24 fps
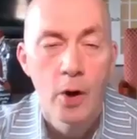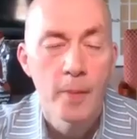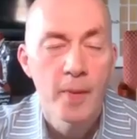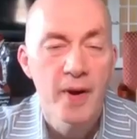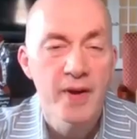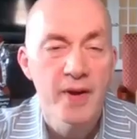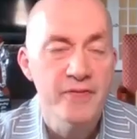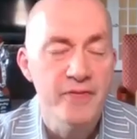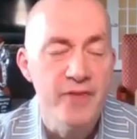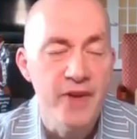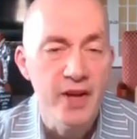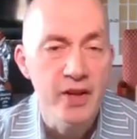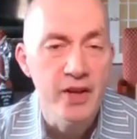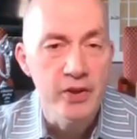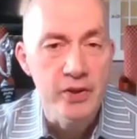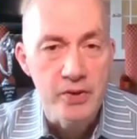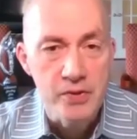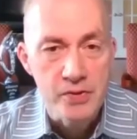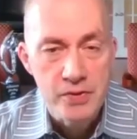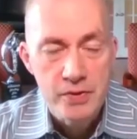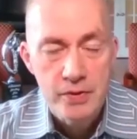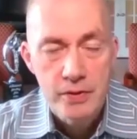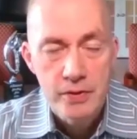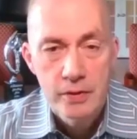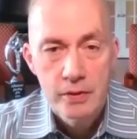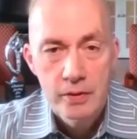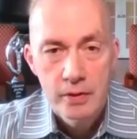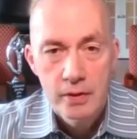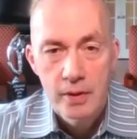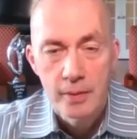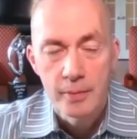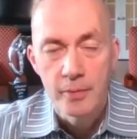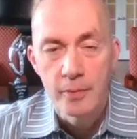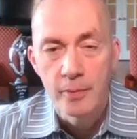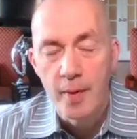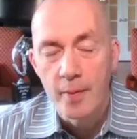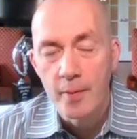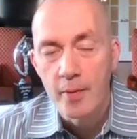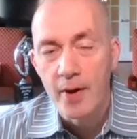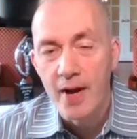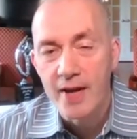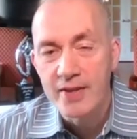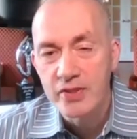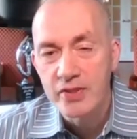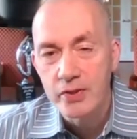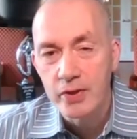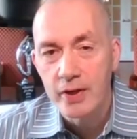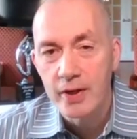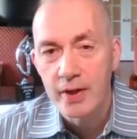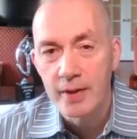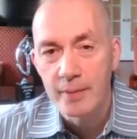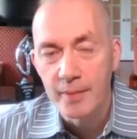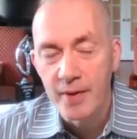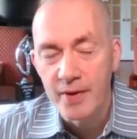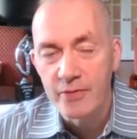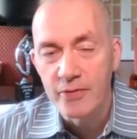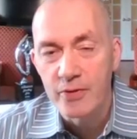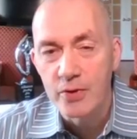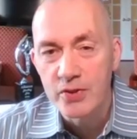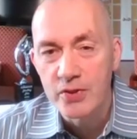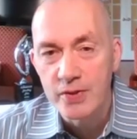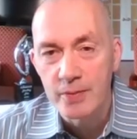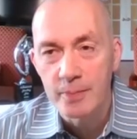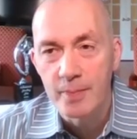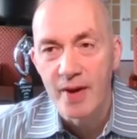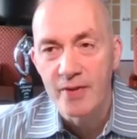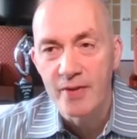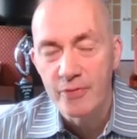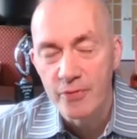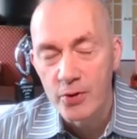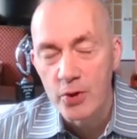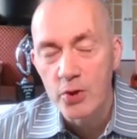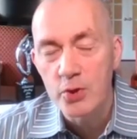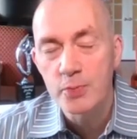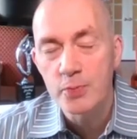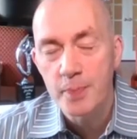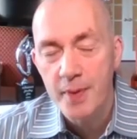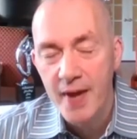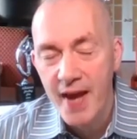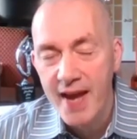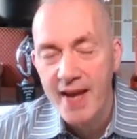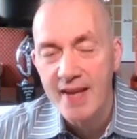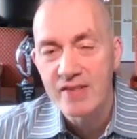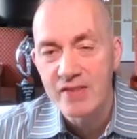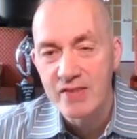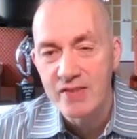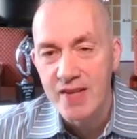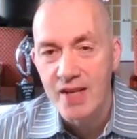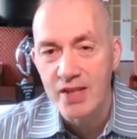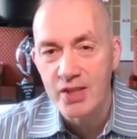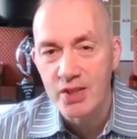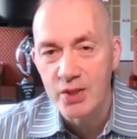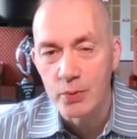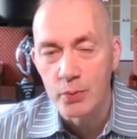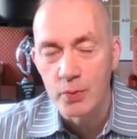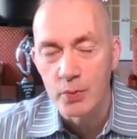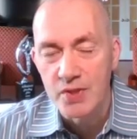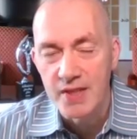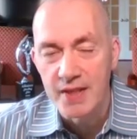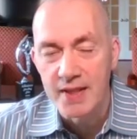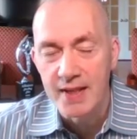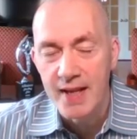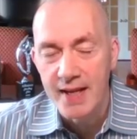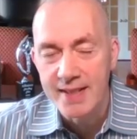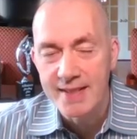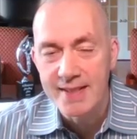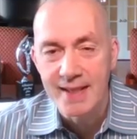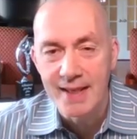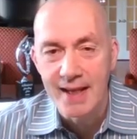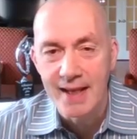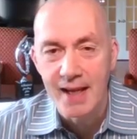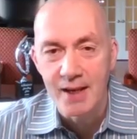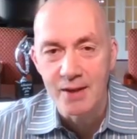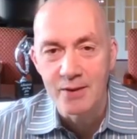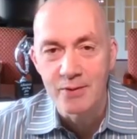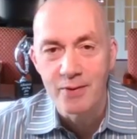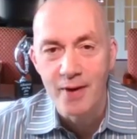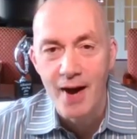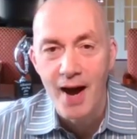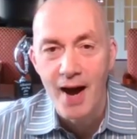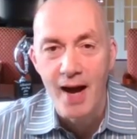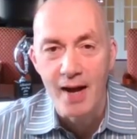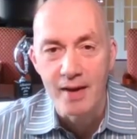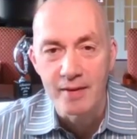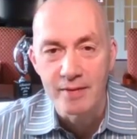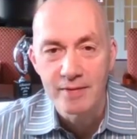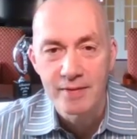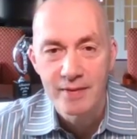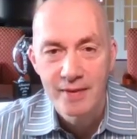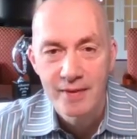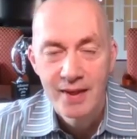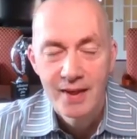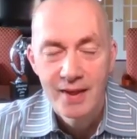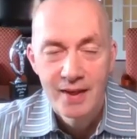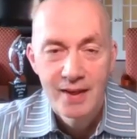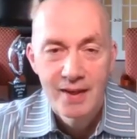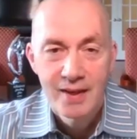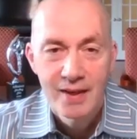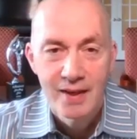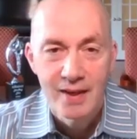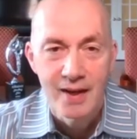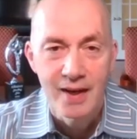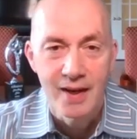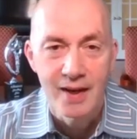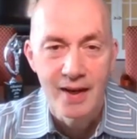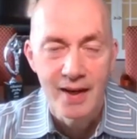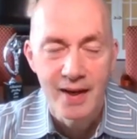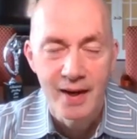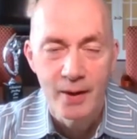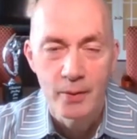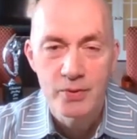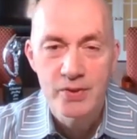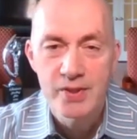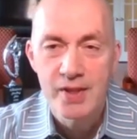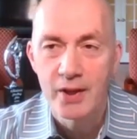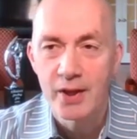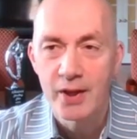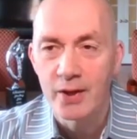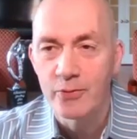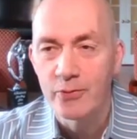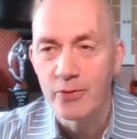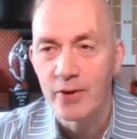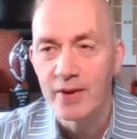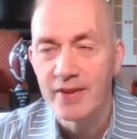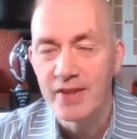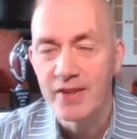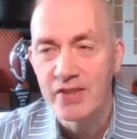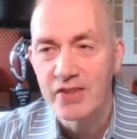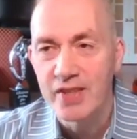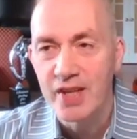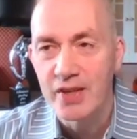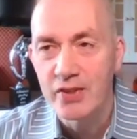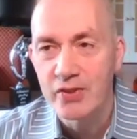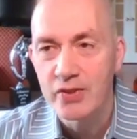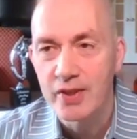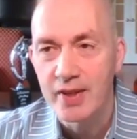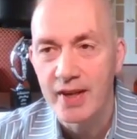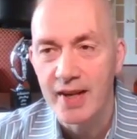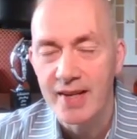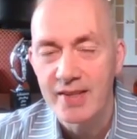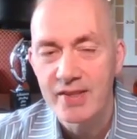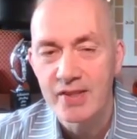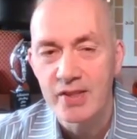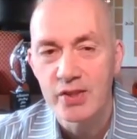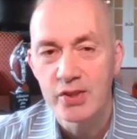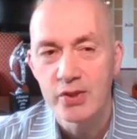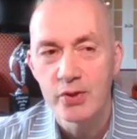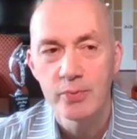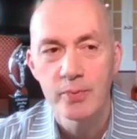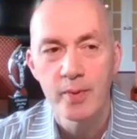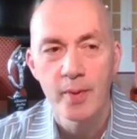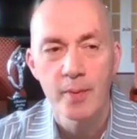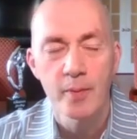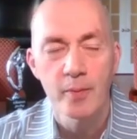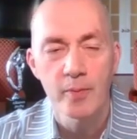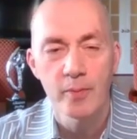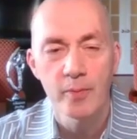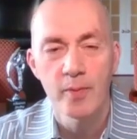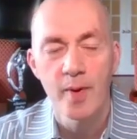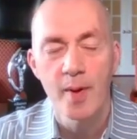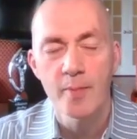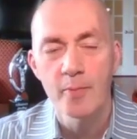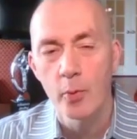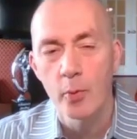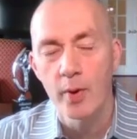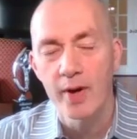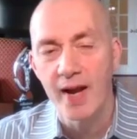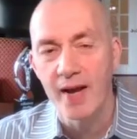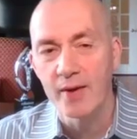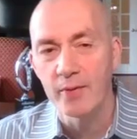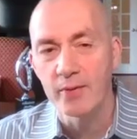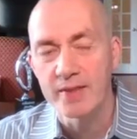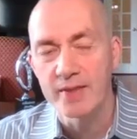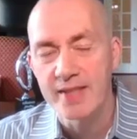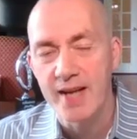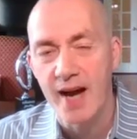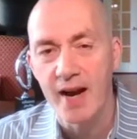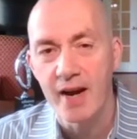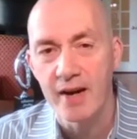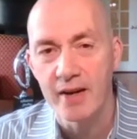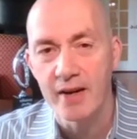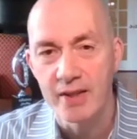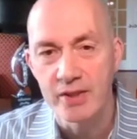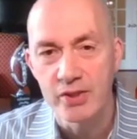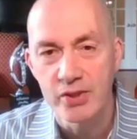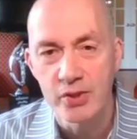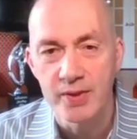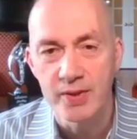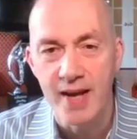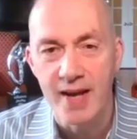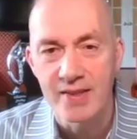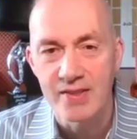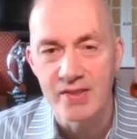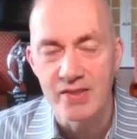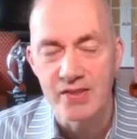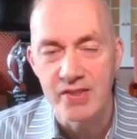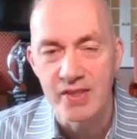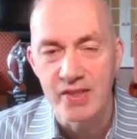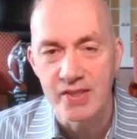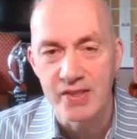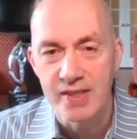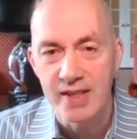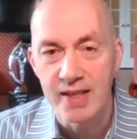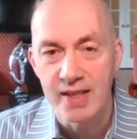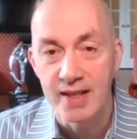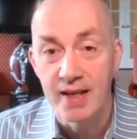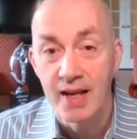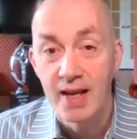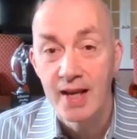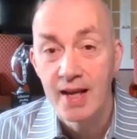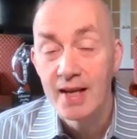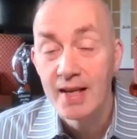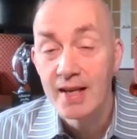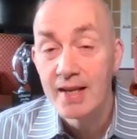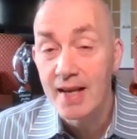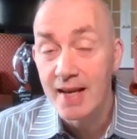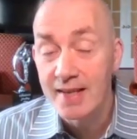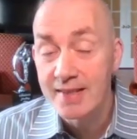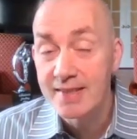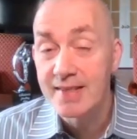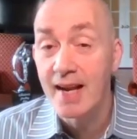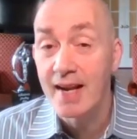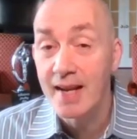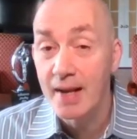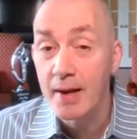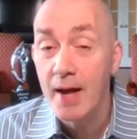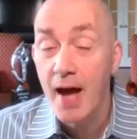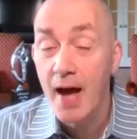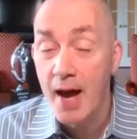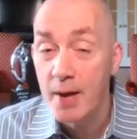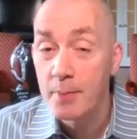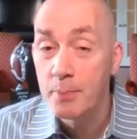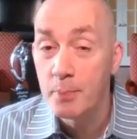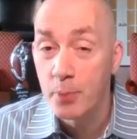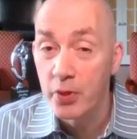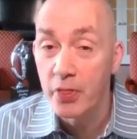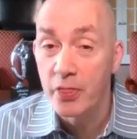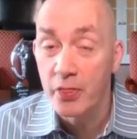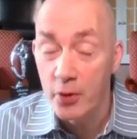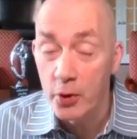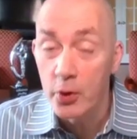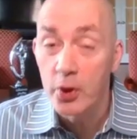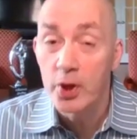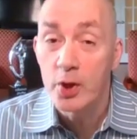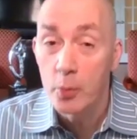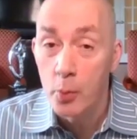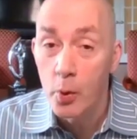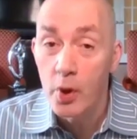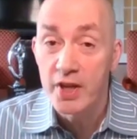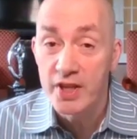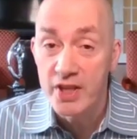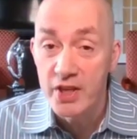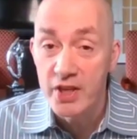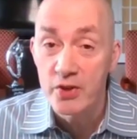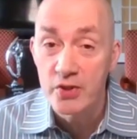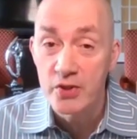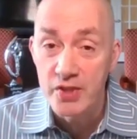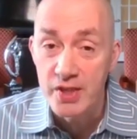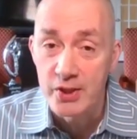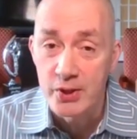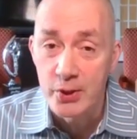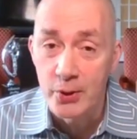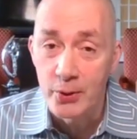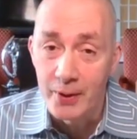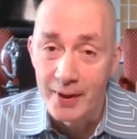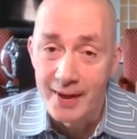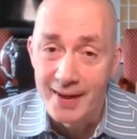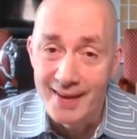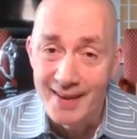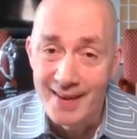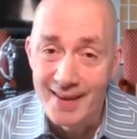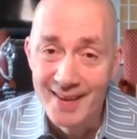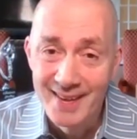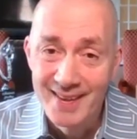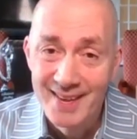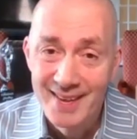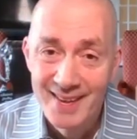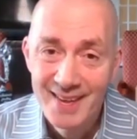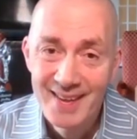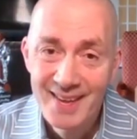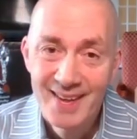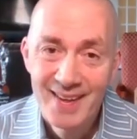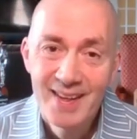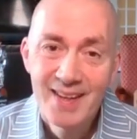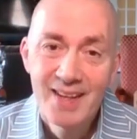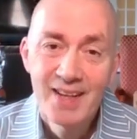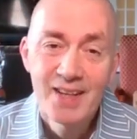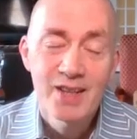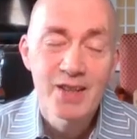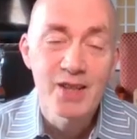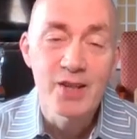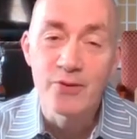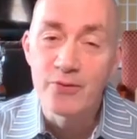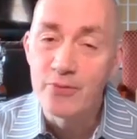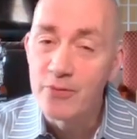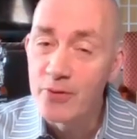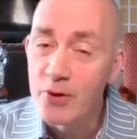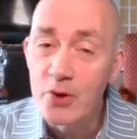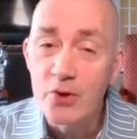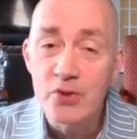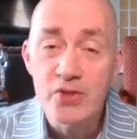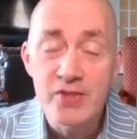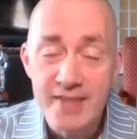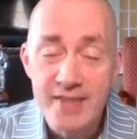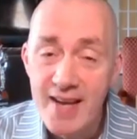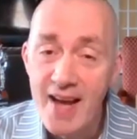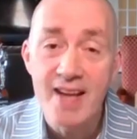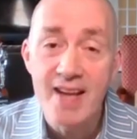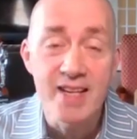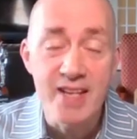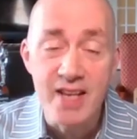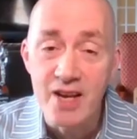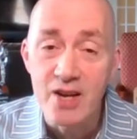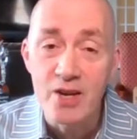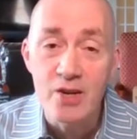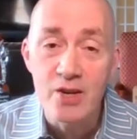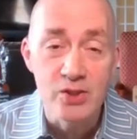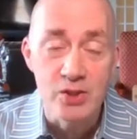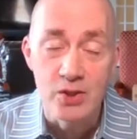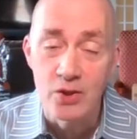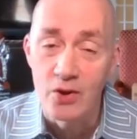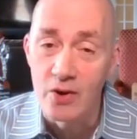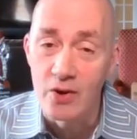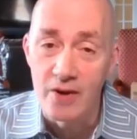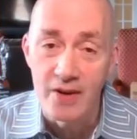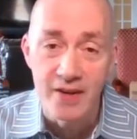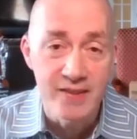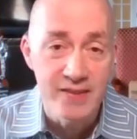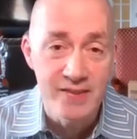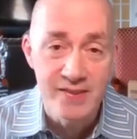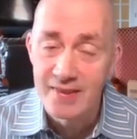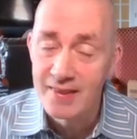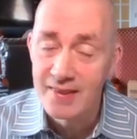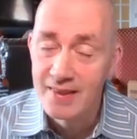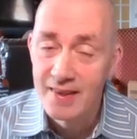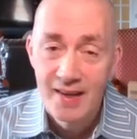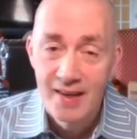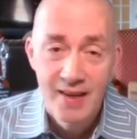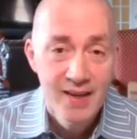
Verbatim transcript: All my failures. I remember I started my first my first paid session was in 1985, uh, and I was telling a friend this yesterday. I said, "Do you remember when I retired in 2016?" I said, "I, I had put 31 years into it. The yeah. first 10 years, Lawrence,